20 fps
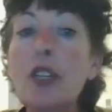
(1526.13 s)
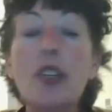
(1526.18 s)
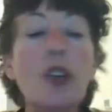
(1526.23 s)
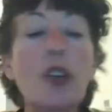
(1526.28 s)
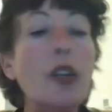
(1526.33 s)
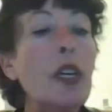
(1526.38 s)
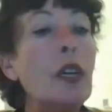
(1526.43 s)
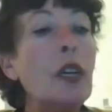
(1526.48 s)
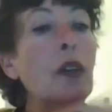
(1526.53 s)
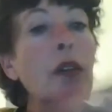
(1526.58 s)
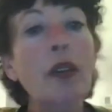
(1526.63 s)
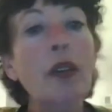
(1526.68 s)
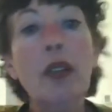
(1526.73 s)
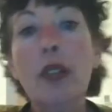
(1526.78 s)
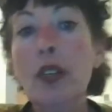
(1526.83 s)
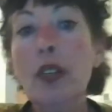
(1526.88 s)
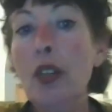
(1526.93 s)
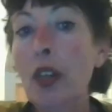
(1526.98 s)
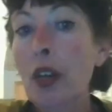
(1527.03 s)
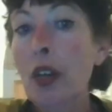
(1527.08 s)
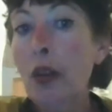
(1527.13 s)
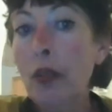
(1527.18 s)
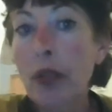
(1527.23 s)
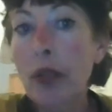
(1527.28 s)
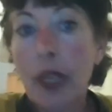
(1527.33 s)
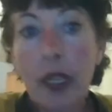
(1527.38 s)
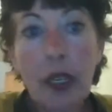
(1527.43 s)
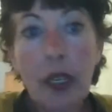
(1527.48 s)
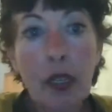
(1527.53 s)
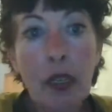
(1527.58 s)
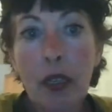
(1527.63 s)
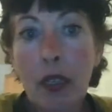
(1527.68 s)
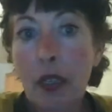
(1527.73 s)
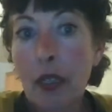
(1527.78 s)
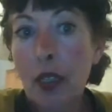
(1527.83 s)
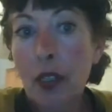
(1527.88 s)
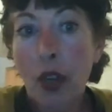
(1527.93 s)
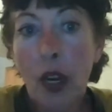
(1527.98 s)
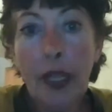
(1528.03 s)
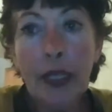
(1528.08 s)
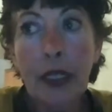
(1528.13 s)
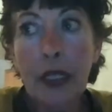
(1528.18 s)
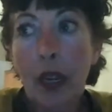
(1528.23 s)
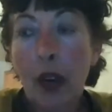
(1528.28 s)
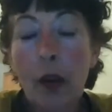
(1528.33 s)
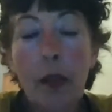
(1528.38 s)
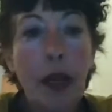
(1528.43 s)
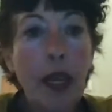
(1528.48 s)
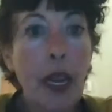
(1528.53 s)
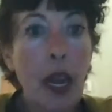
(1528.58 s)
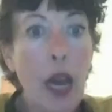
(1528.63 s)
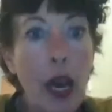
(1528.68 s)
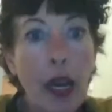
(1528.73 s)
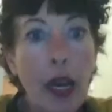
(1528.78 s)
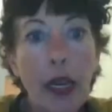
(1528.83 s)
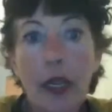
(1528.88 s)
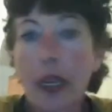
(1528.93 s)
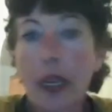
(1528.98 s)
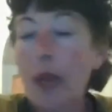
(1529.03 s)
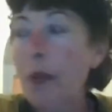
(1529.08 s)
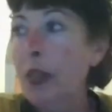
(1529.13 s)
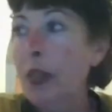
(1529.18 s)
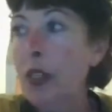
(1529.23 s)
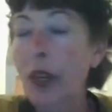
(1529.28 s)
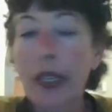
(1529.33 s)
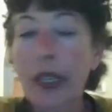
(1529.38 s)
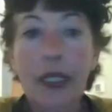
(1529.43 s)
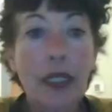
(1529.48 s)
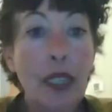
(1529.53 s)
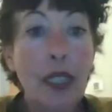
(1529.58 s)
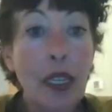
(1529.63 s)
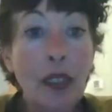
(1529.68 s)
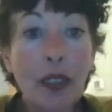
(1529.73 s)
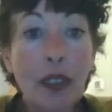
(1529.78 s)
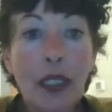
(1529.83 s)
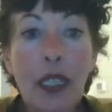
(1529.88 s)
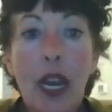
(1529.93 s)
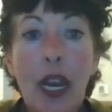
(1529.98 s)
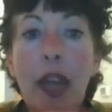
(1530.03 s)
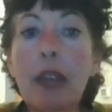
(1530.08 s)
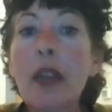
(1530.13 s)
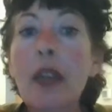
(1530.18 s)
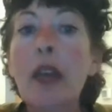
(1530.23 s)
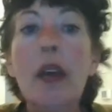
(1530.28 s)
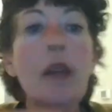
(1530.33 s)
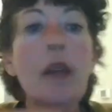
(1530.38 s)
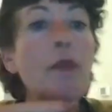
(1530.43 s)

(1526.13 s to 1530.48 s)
You're going to, you know, the dog's, oh my God, I didn't get my dog's nails done.